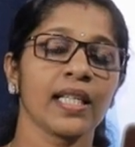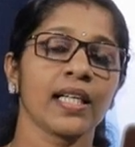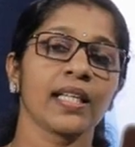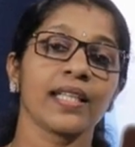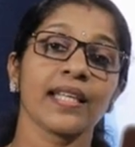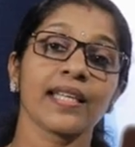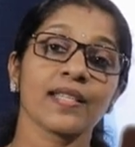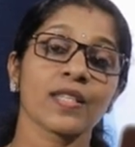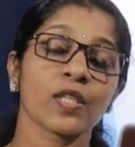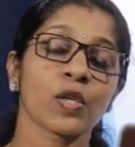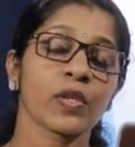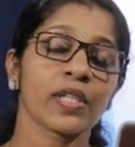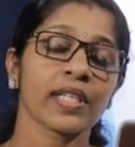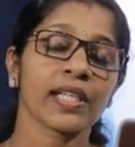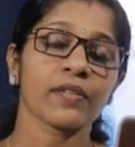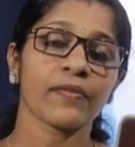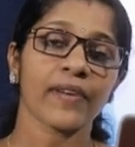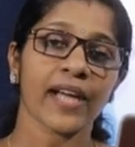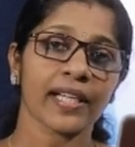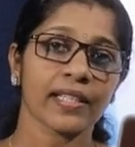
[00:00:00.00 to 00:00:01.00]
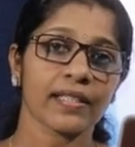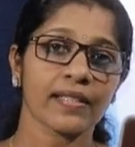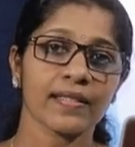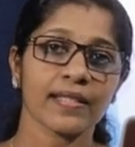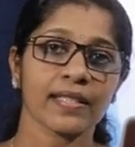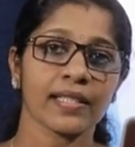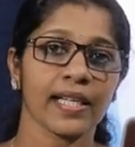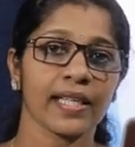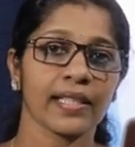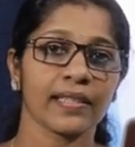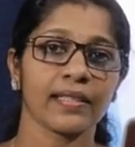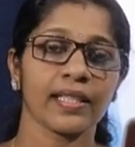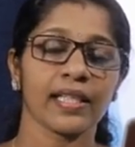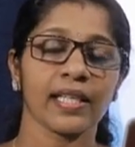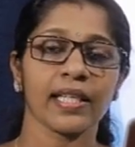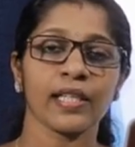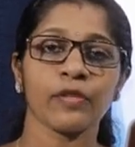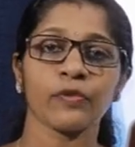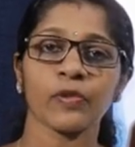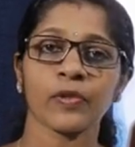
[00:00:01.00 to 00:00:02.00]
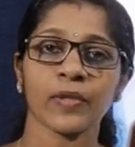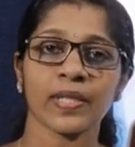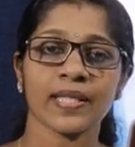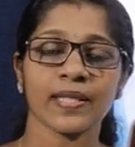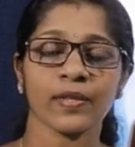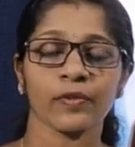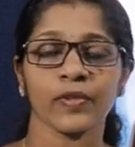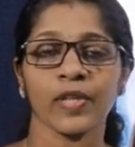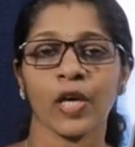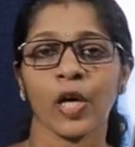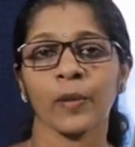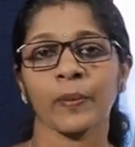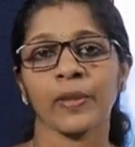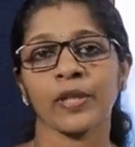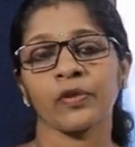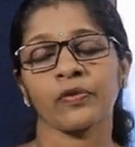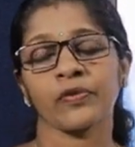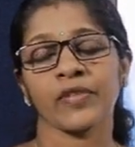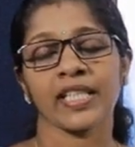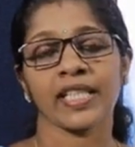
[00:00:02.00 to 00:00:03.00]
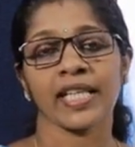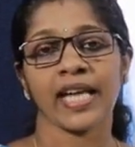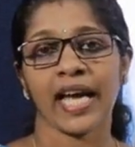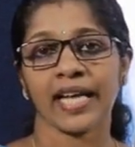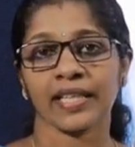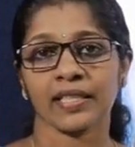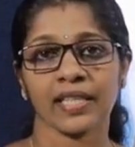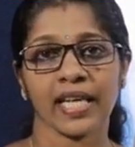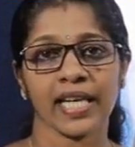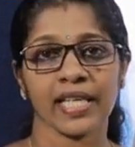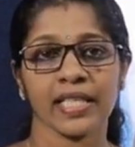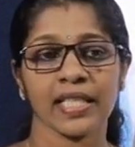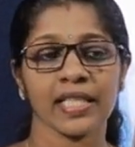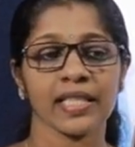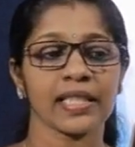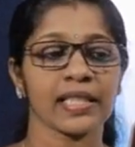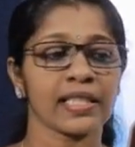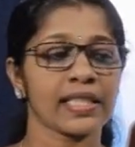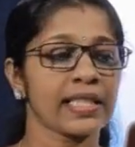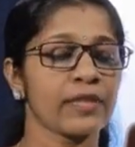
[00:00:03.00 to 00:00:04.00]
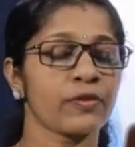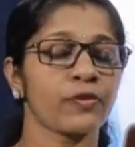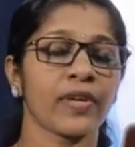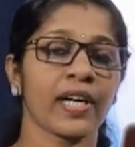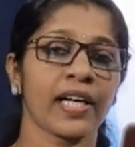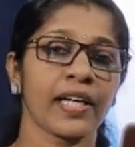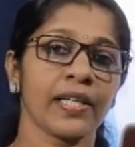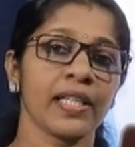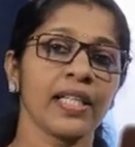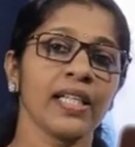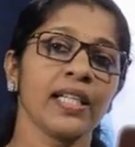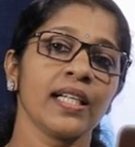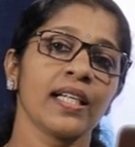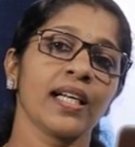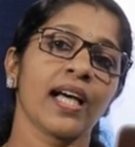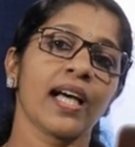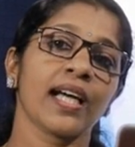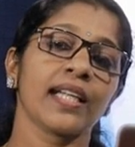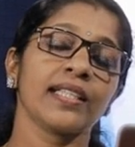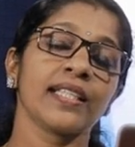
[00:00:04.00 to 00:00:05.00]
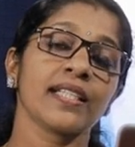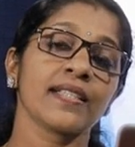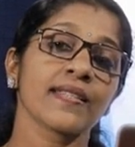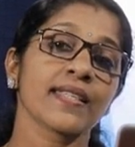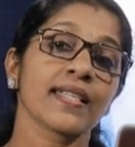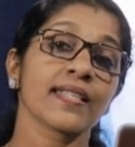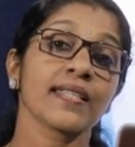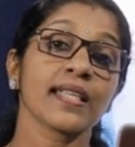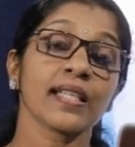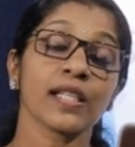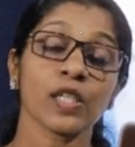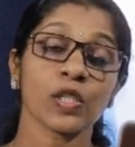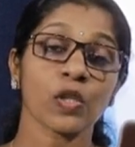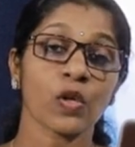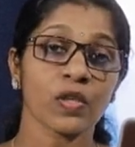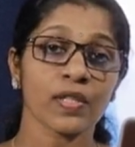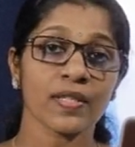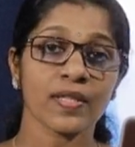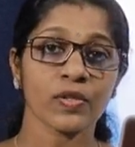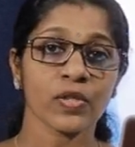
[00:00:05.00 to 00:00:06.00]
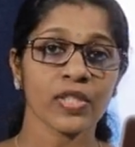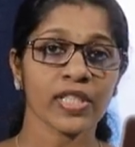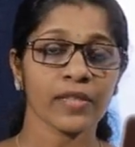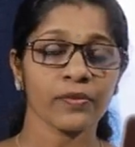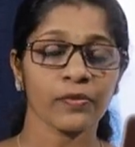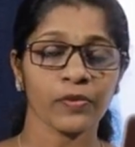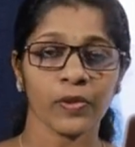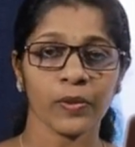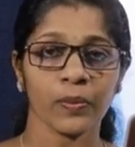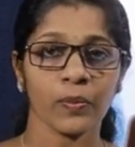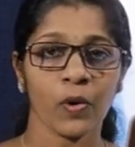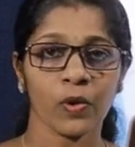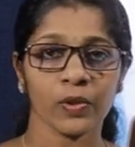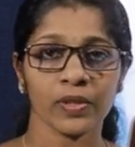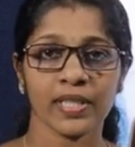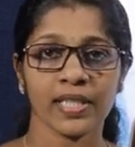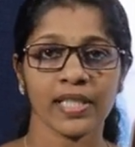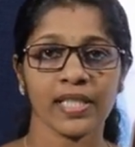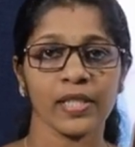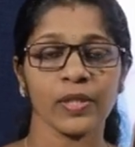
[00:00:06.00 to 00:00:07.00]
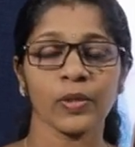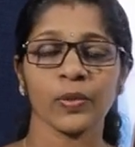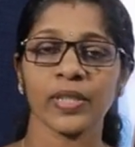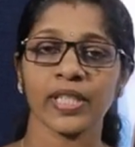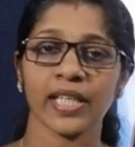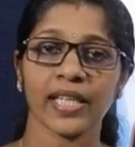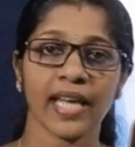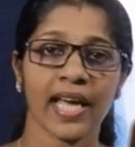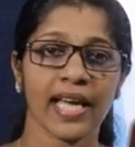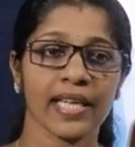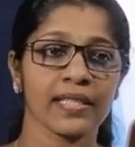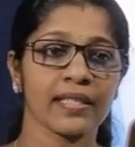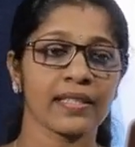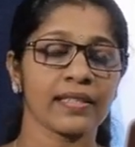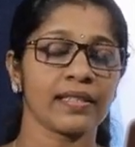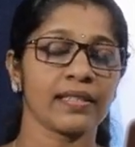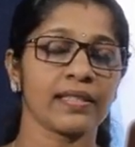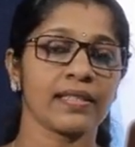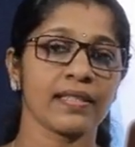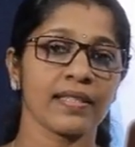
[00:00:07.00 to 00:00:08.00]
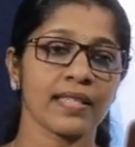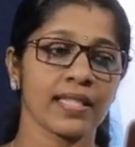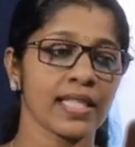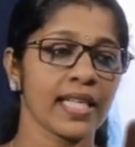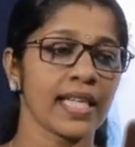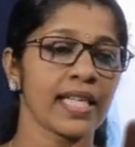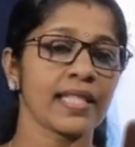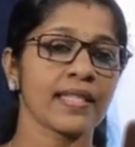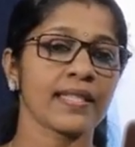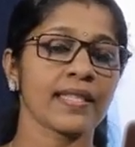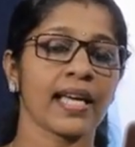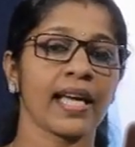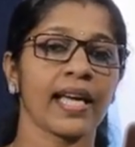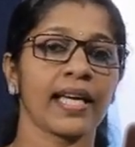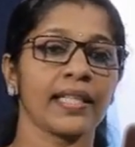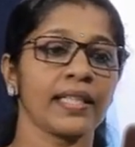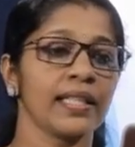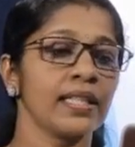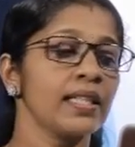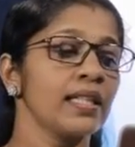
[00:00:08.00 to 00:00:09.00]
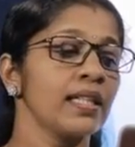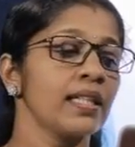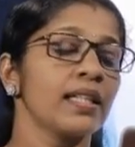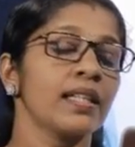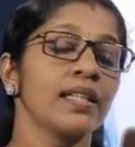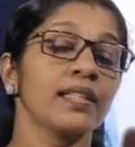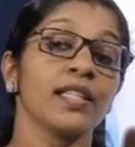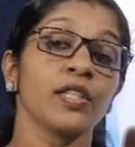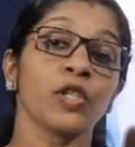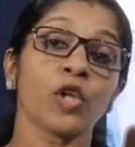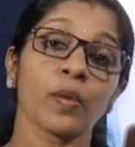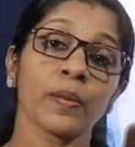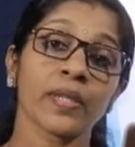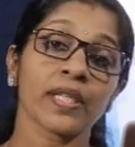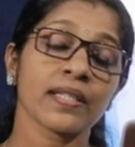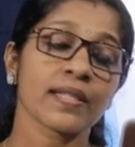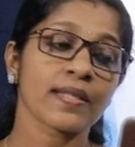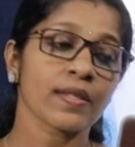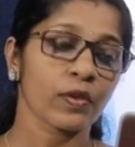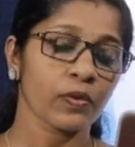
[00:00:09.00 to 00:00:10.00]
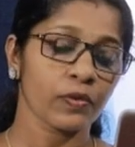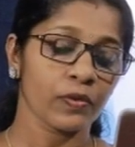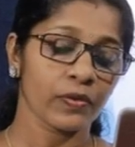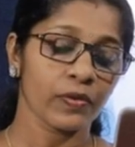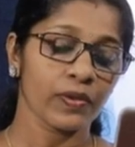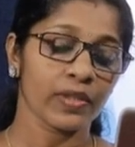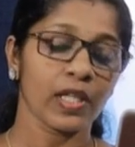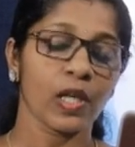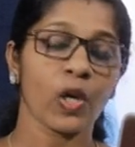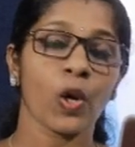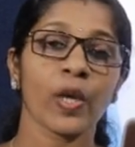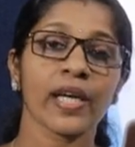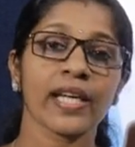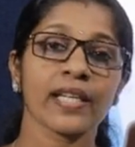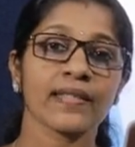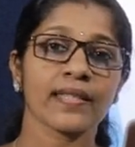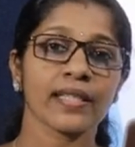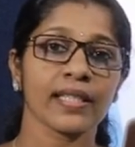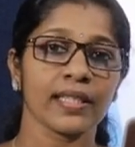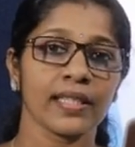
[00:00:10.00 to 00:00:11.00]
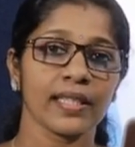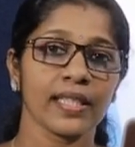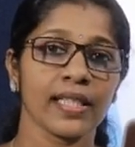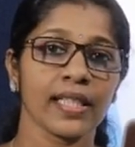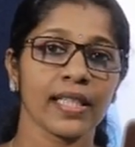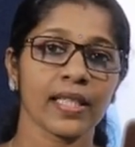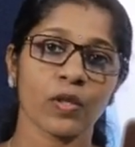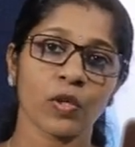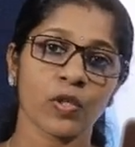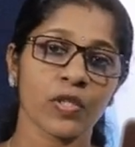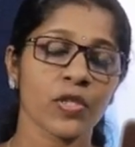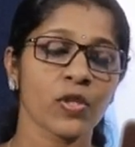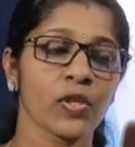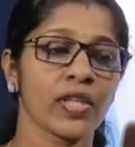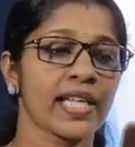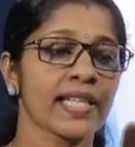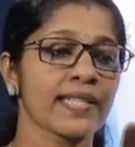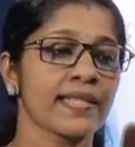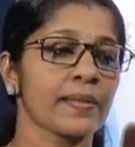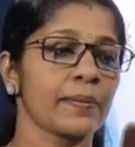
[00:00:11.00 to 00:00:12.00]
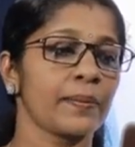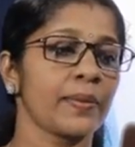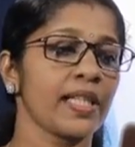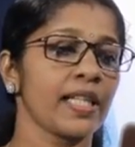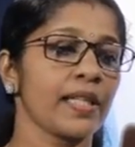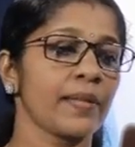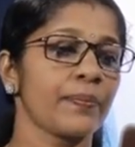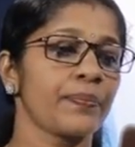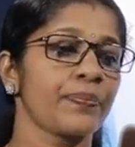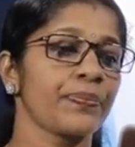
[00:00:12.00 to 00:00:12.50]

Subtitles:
the historical factors like the influence of Government of India Act 1935, and there is a single constitution for both the union and states, and the dominance of lawyers in the Constituent Assembly.